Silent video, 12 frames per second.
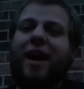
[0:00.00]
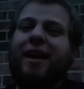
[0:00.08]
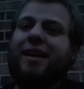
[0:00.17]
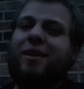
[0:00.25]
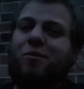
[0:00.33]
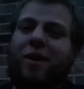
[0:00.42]

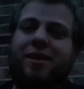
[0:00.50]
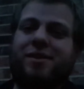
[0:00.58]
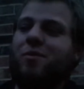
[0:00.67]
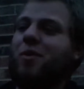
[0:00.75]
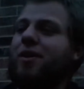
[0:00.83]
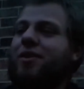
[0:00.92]
any
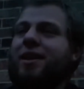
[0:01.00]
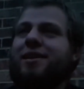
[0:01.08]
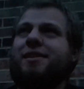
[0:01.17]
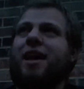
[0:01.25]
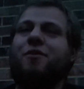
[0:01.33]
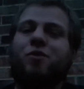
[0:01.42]
ransomware that
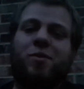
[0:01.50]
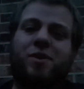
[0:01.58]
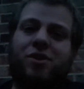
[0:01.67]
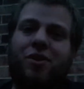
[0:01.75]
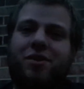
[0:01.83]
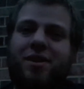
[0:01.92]
has ever
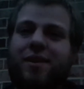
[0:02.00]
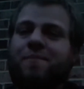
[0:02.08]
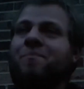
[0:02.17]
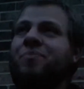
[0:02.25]
resulted